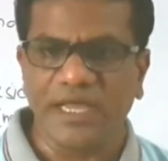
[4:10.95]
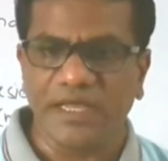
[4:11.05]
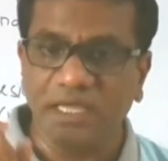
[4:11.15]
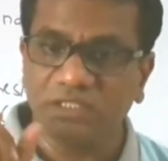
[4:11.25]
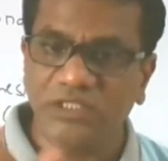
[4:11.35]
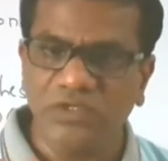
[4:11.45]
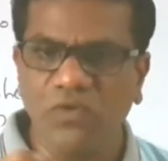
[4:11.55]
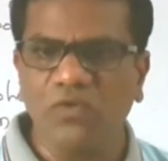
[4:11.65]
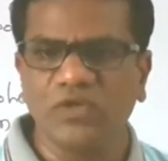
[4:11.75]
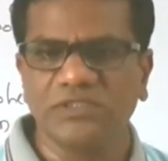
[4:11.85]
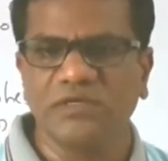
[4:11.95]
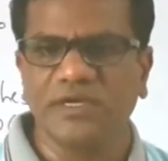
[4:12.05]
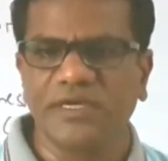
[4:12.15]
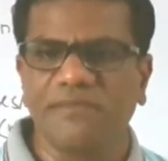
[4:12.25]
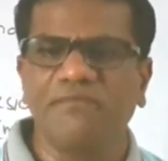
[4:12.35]
and H2O was
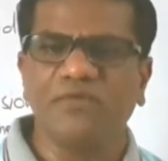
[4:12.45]
created.